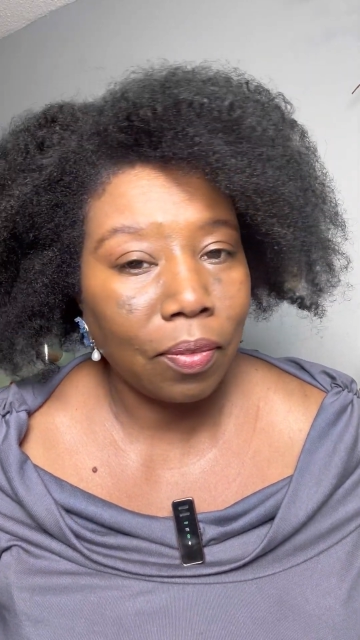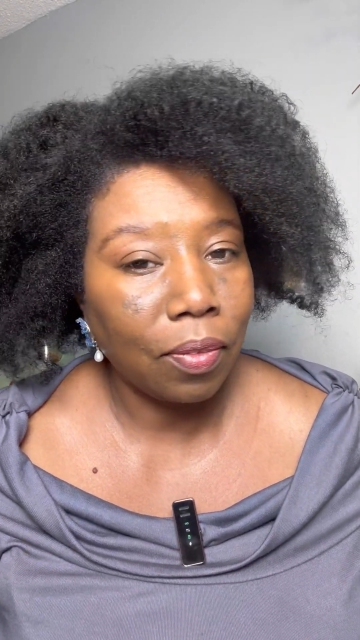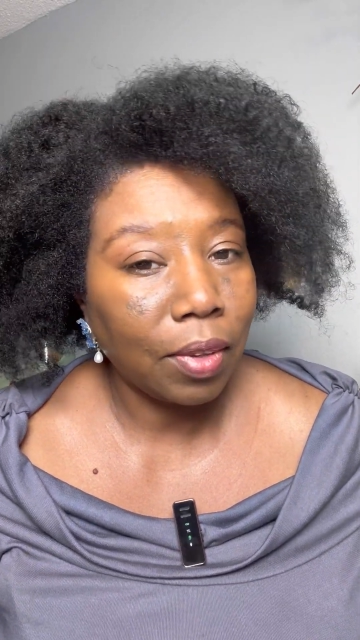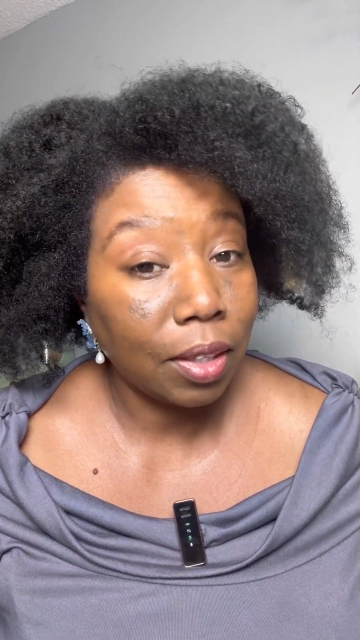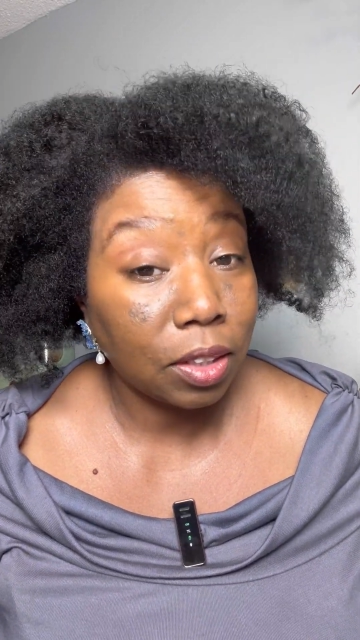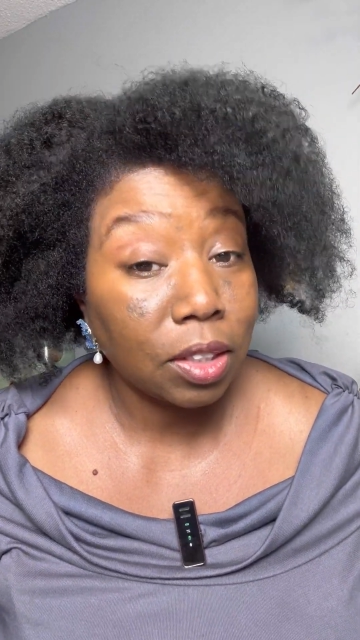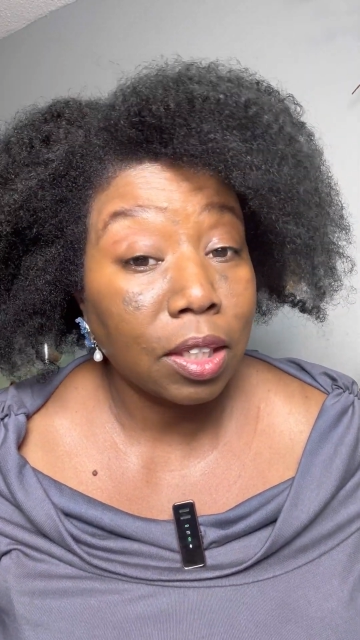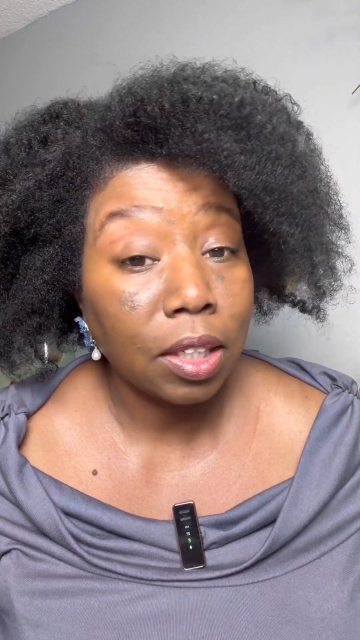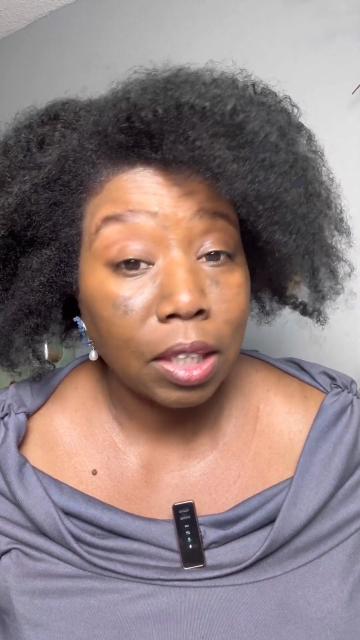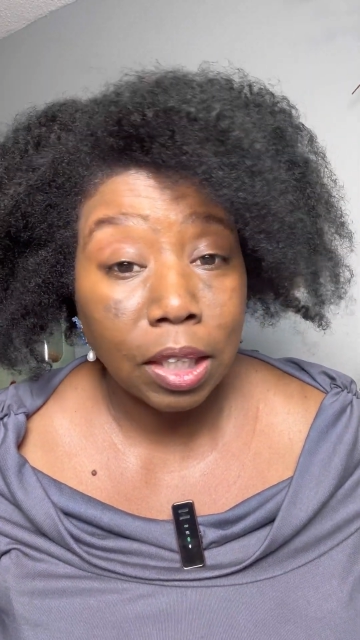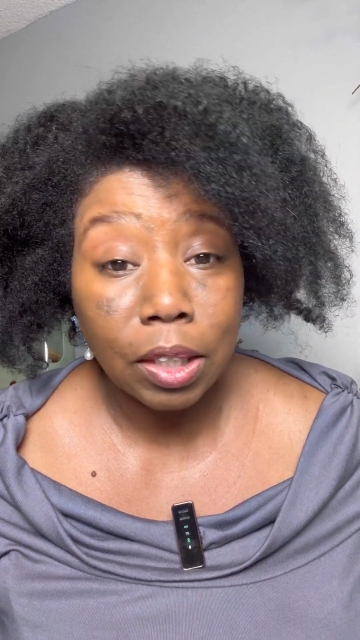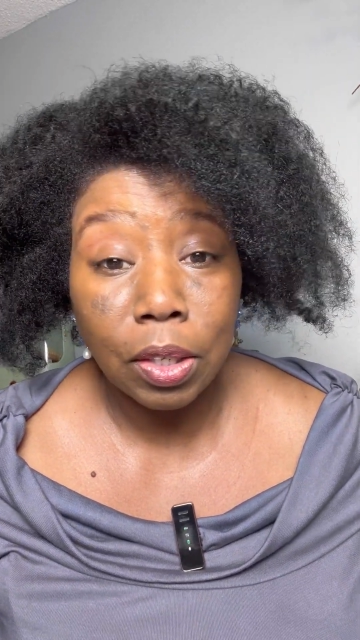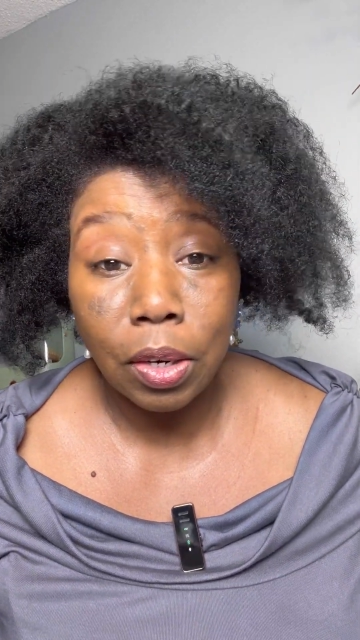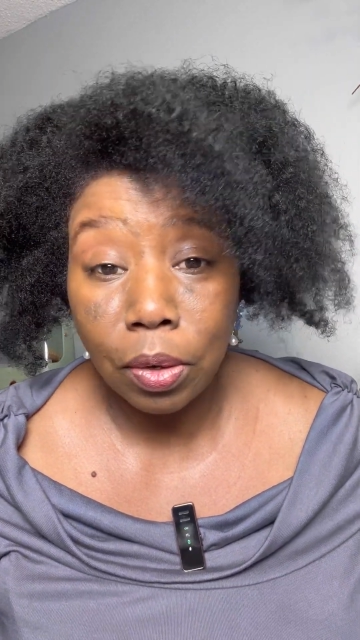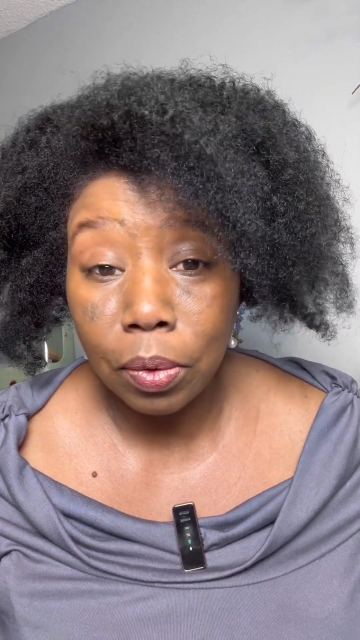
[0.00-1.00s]
it took a lot of
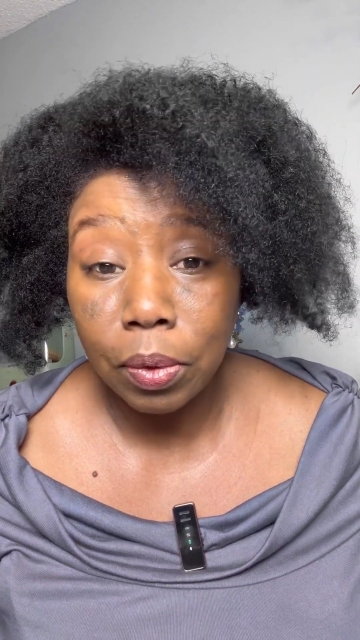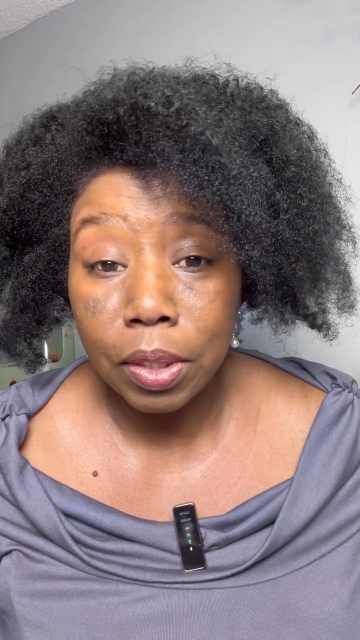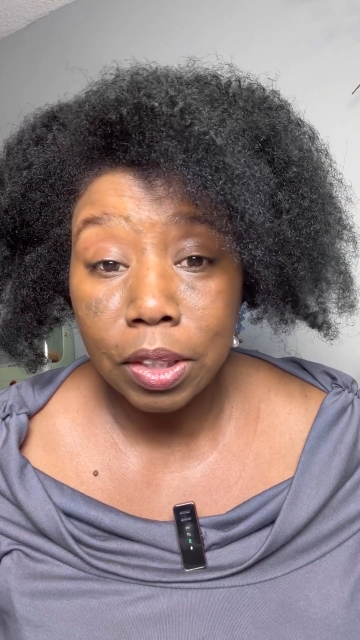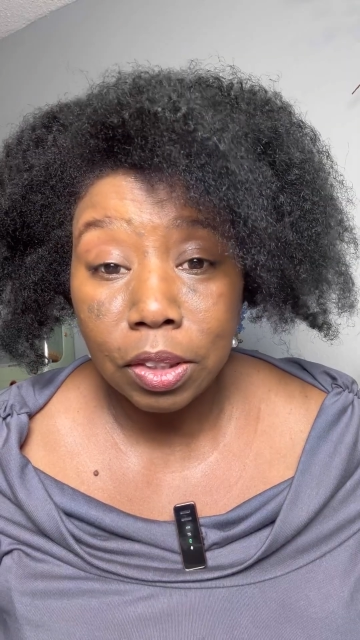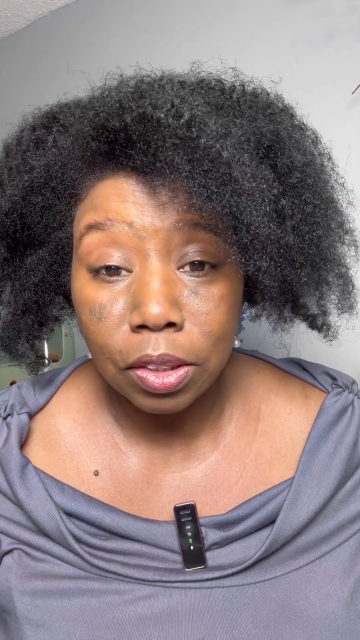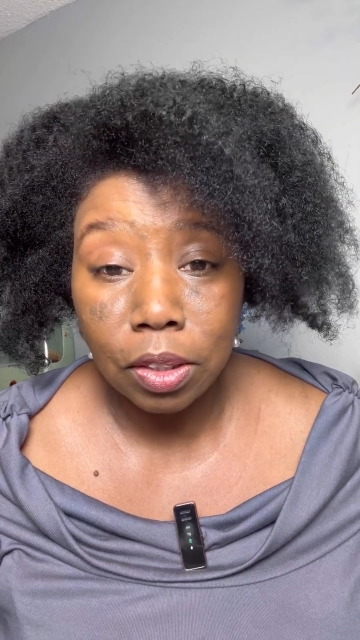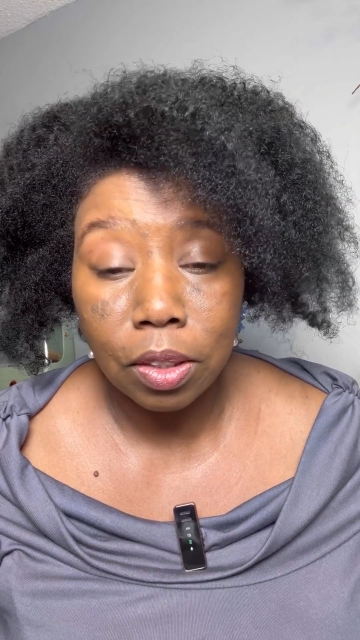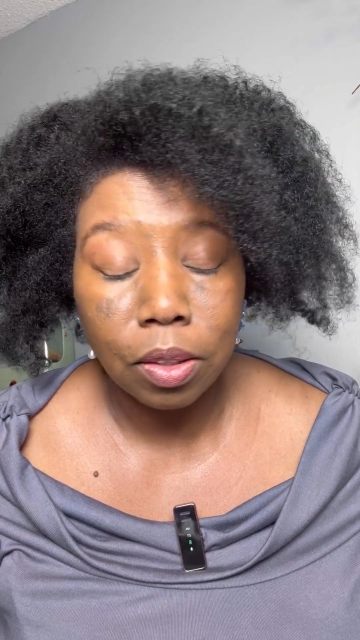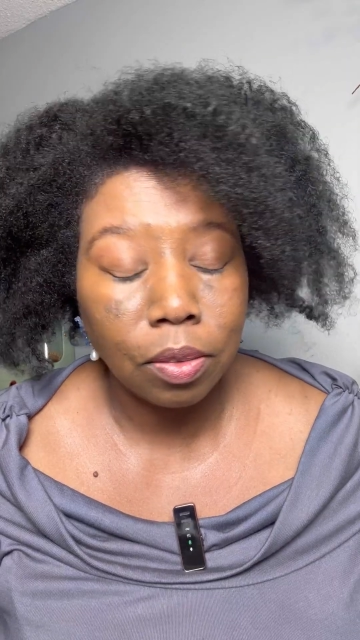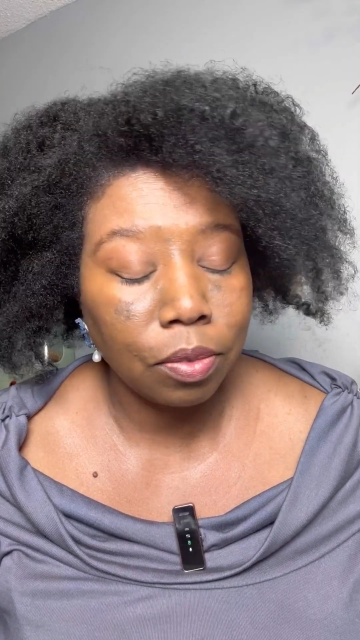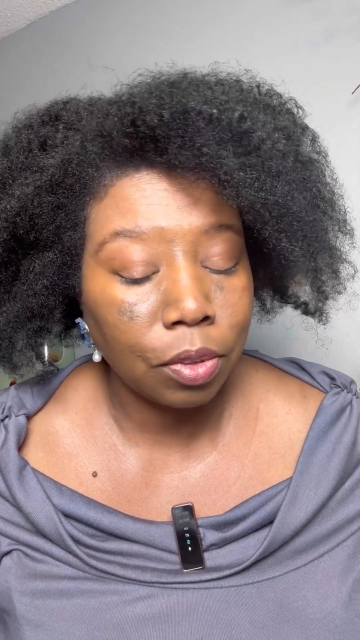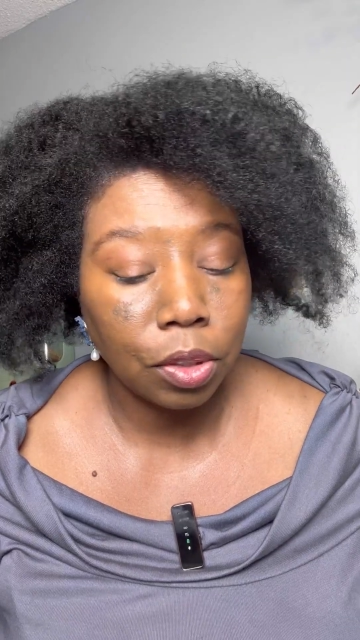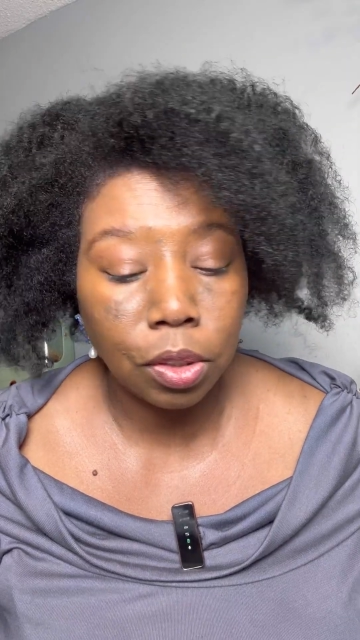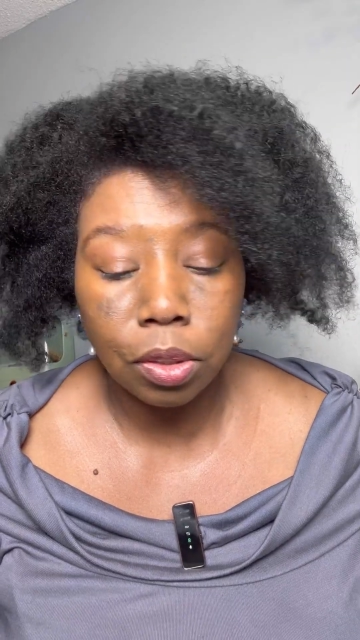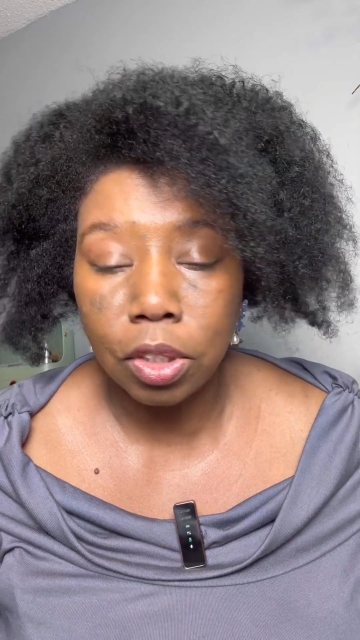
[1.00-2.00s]
courage for
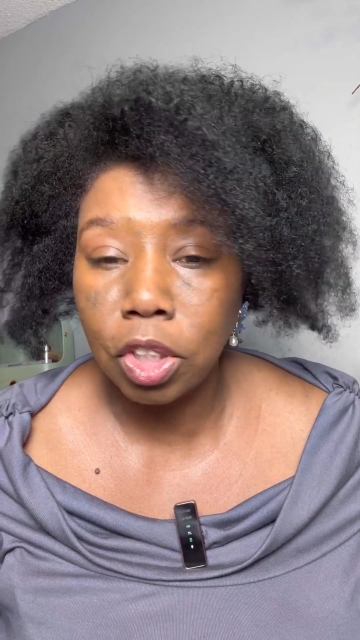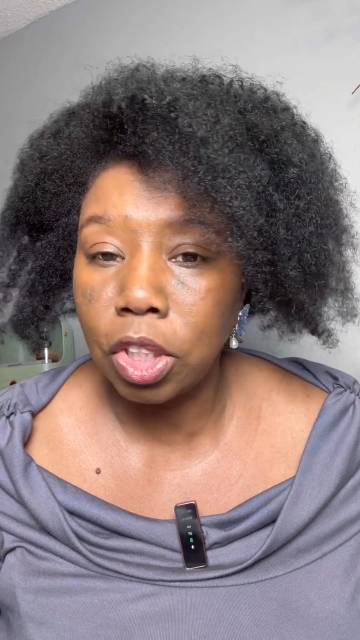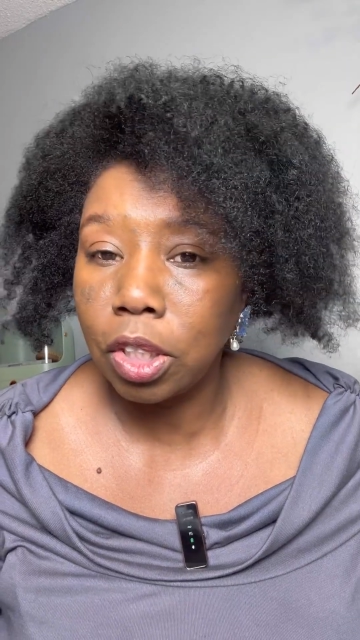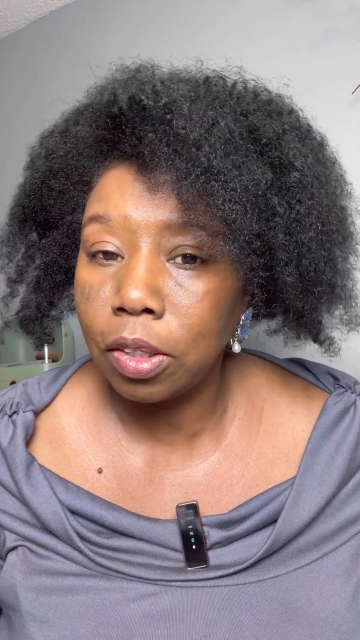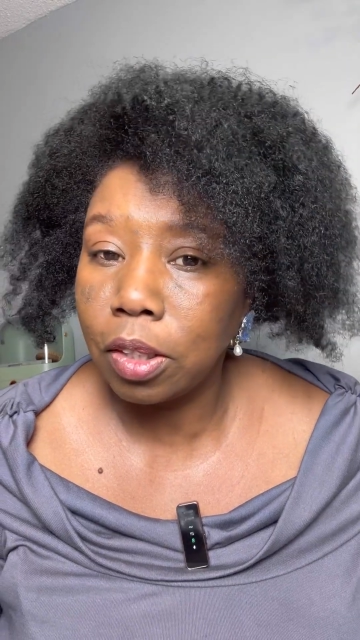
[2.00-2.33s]
you to share